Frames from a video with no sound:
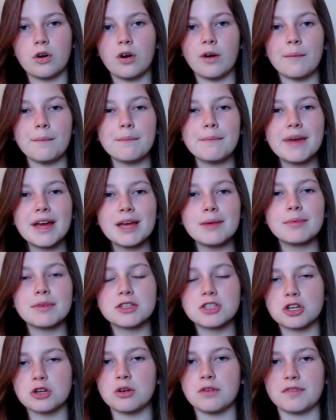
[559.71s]
or maybe
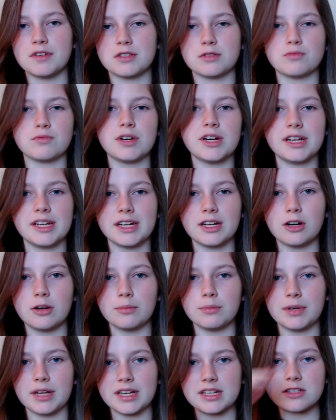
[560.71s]
2 if it's a really
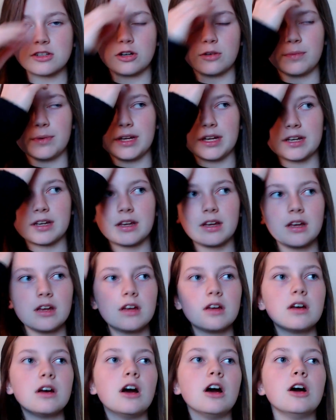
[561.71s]
complex topic,
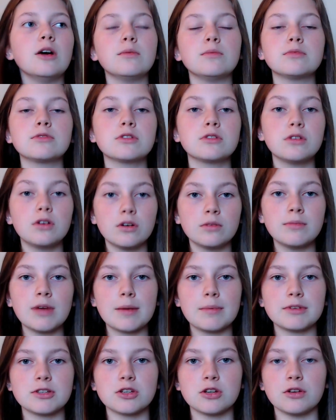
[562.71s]

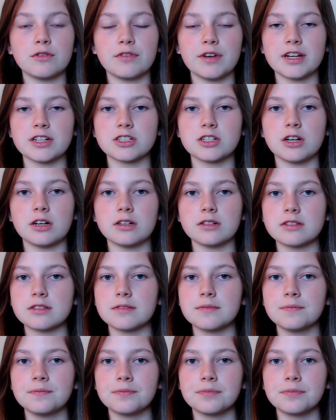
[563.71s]
maybe 2 flashcards.